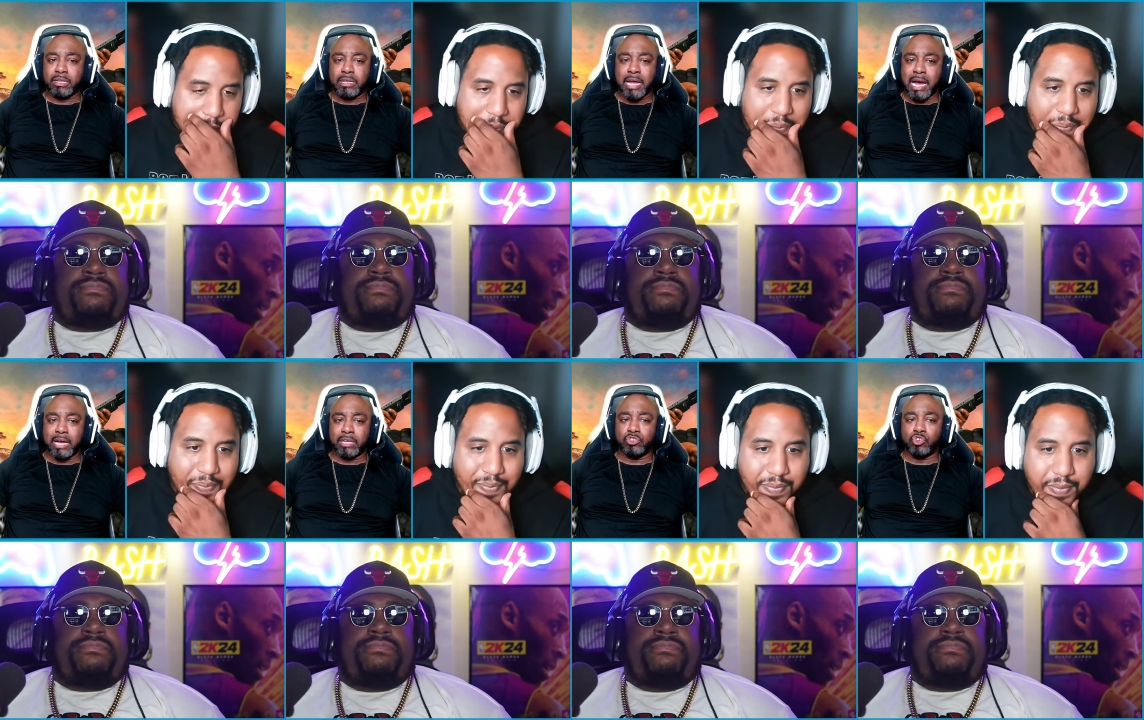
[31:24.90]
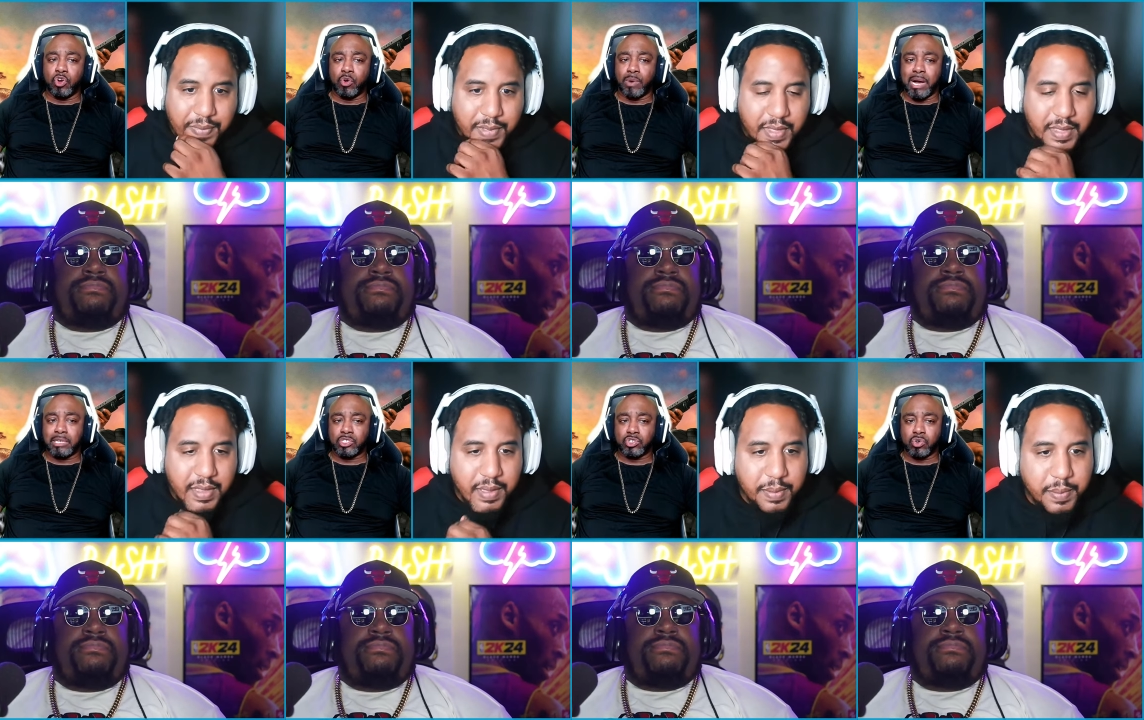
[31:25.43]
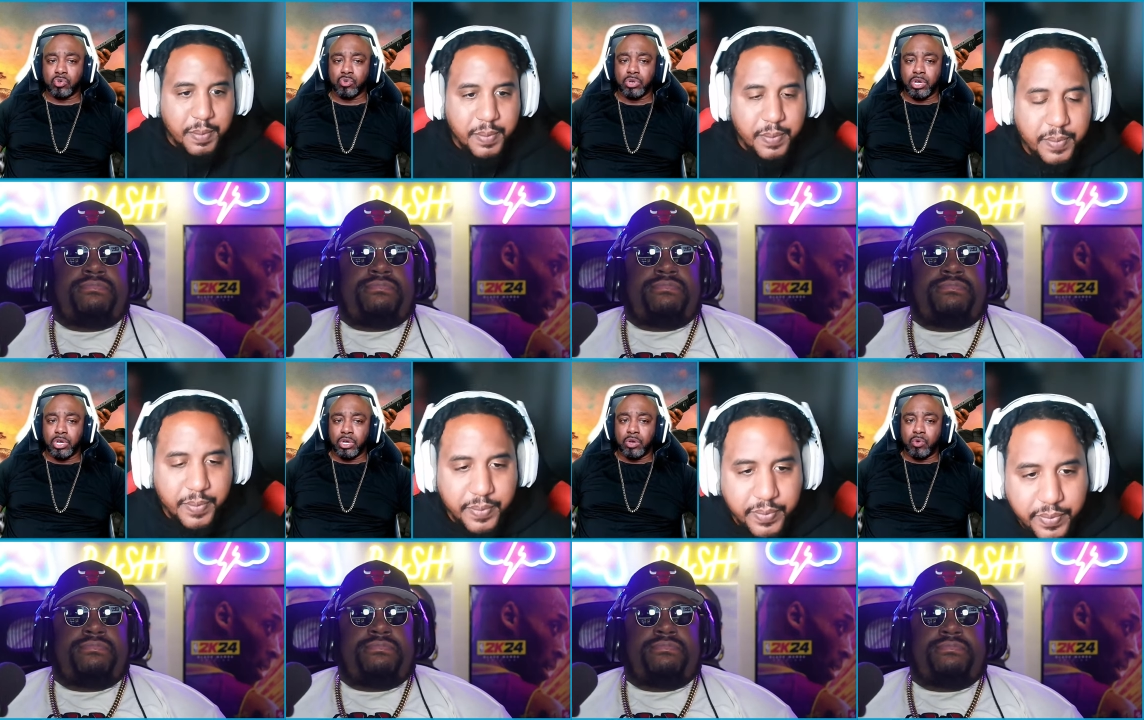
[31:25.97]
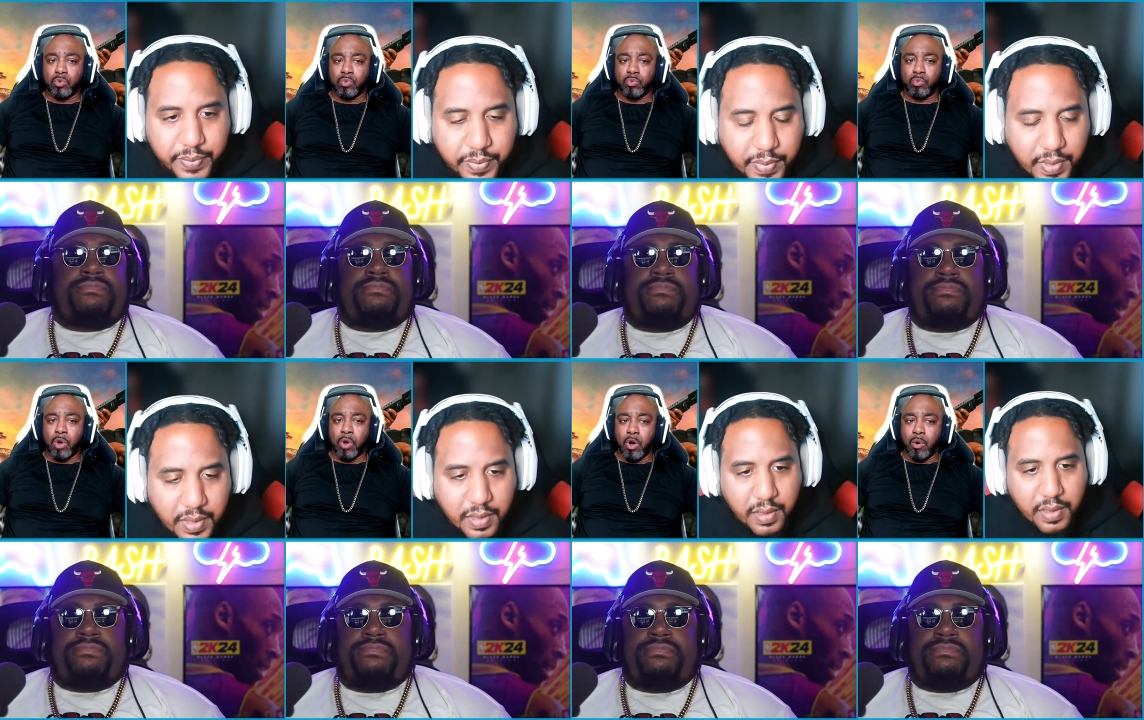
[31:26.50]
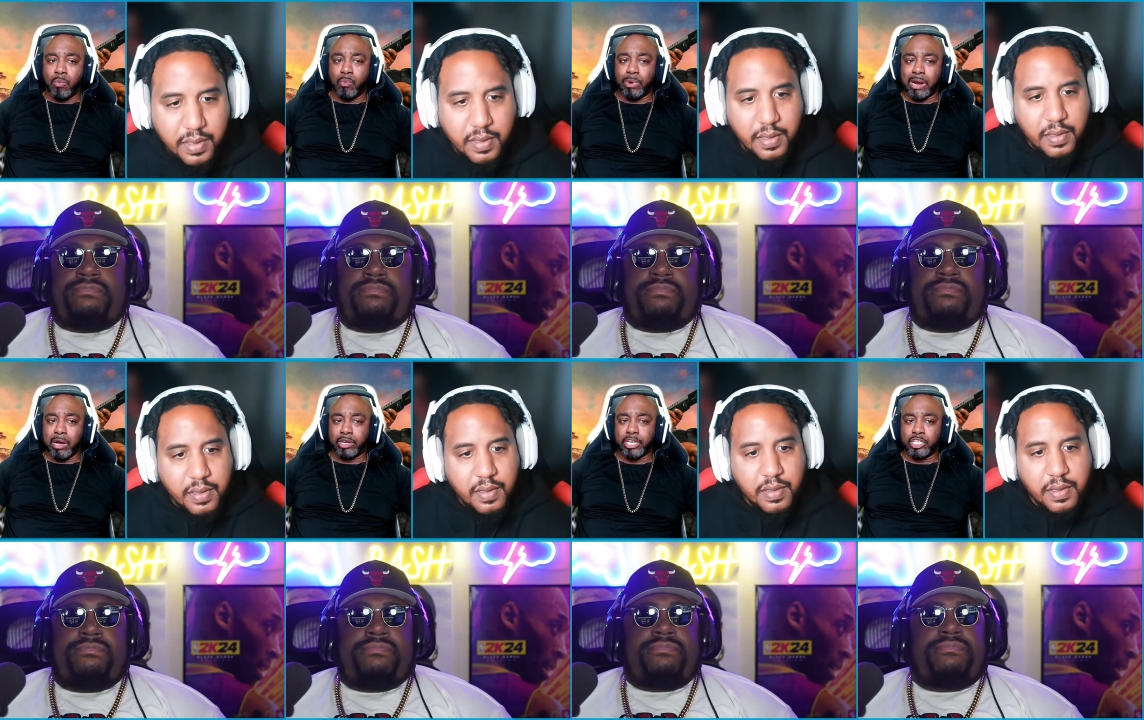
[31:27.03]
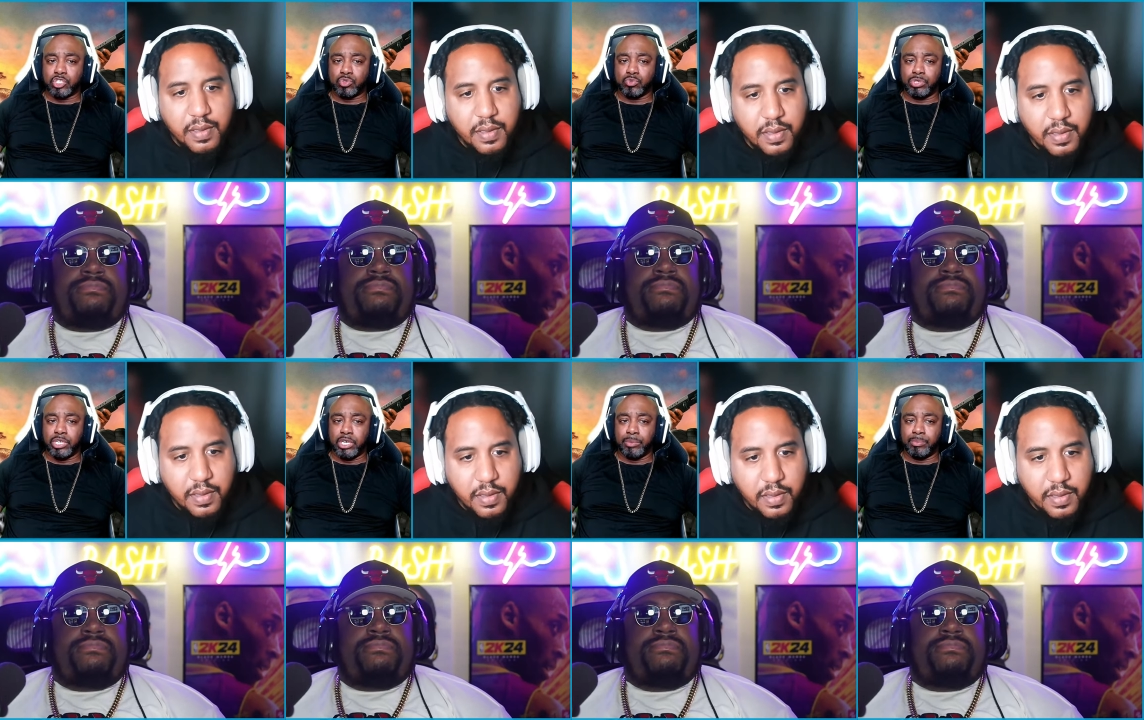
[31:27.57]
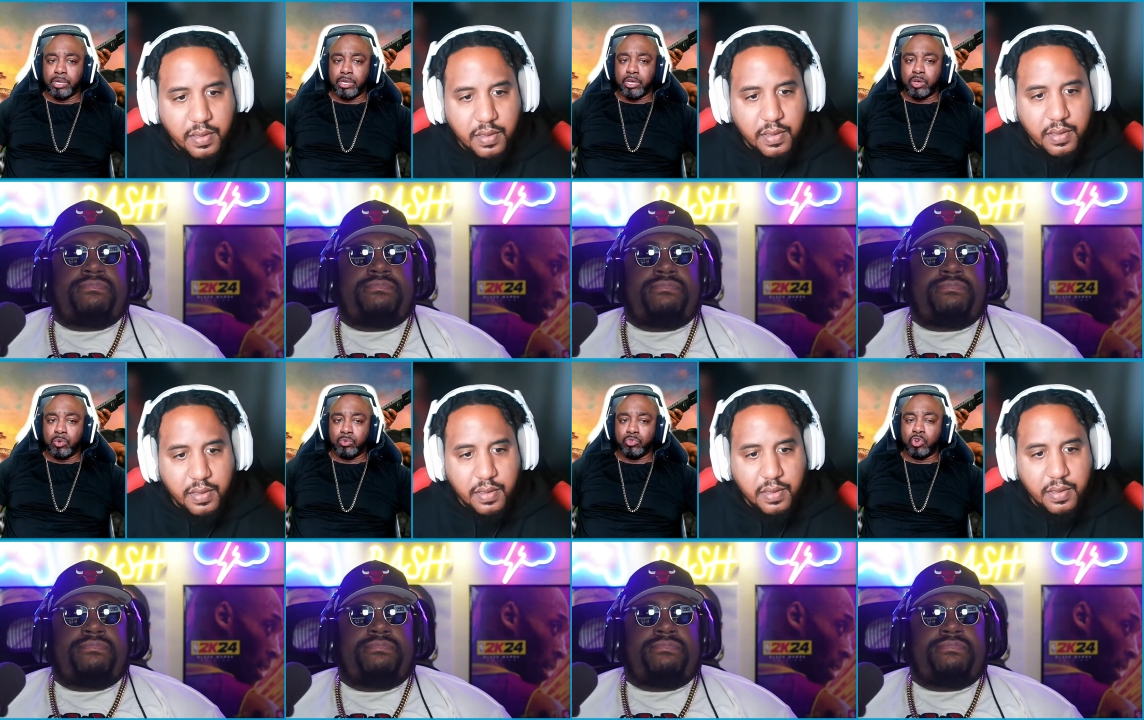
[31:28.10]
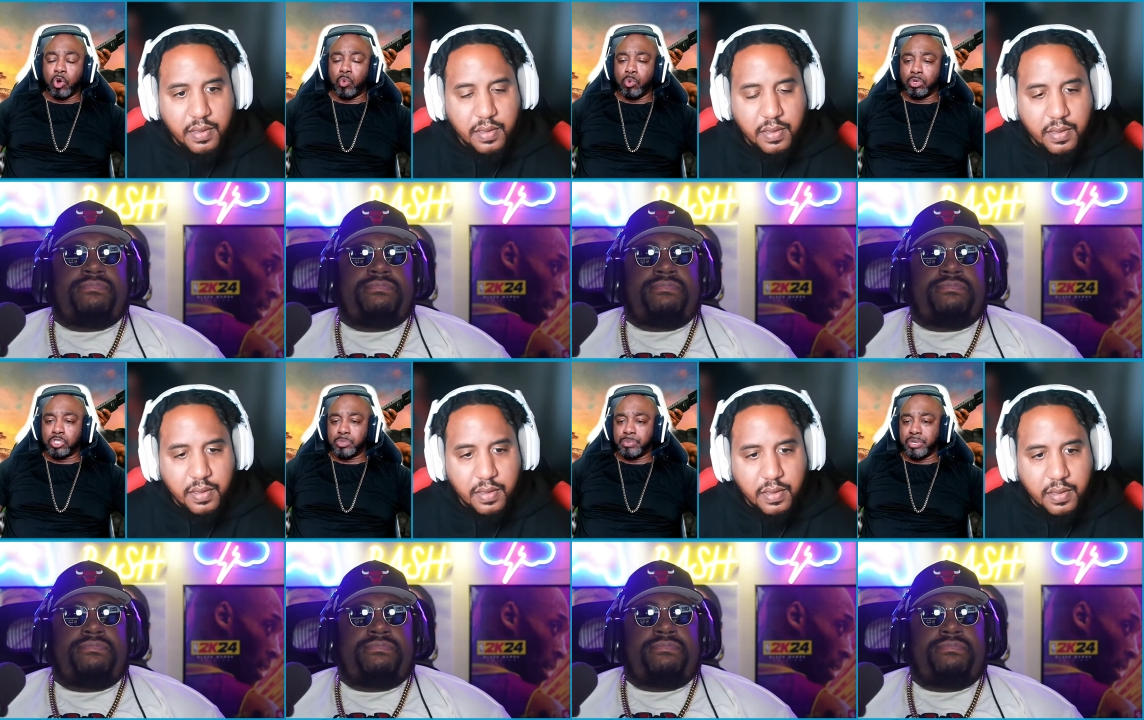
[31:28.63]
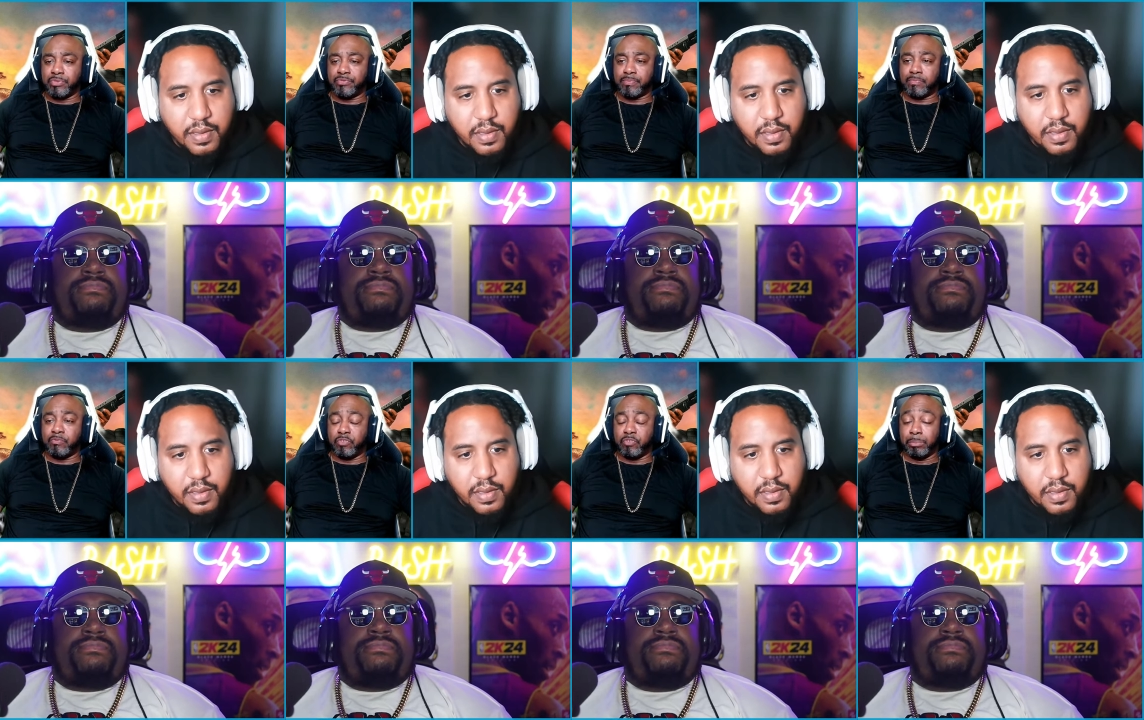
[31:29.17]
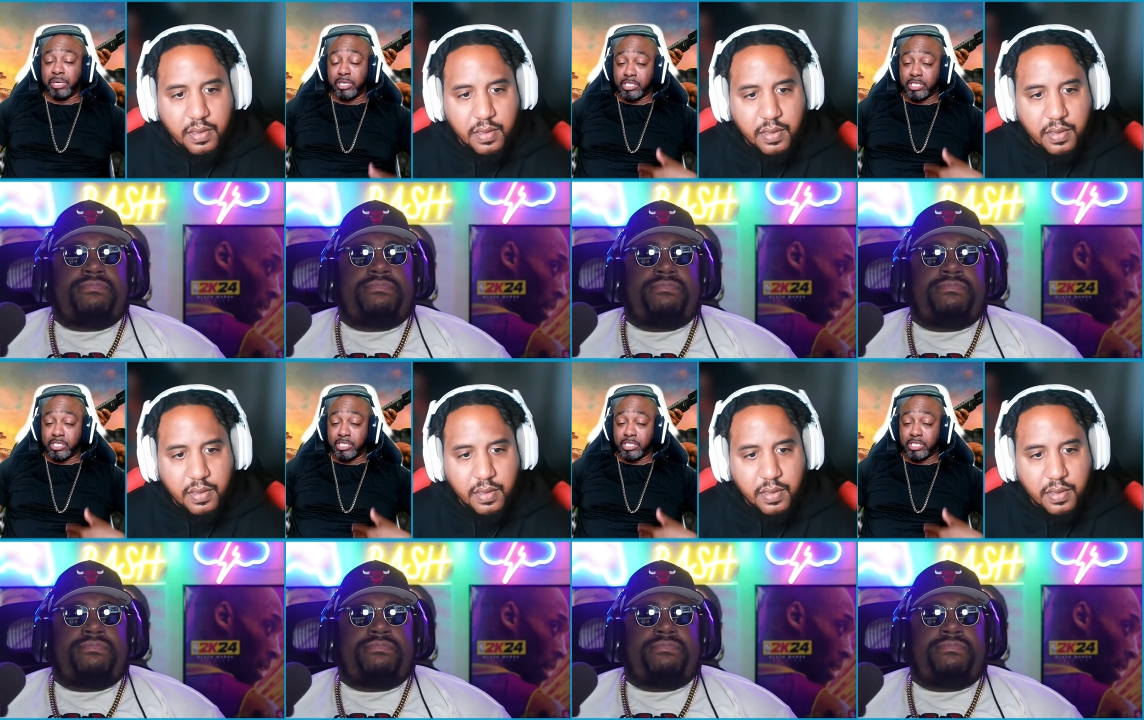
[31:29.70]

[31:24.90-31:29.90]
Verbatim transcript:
Speaker 1: nah. You know why? So um, without getting too deep. You know, Will Smith, for me,